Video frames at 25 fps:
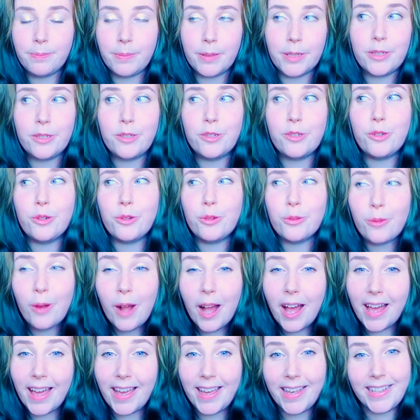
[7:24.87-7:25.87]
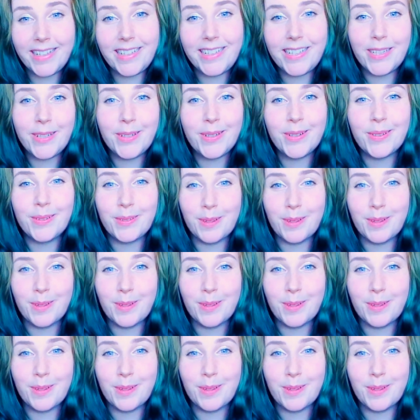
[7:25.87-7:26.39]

But try to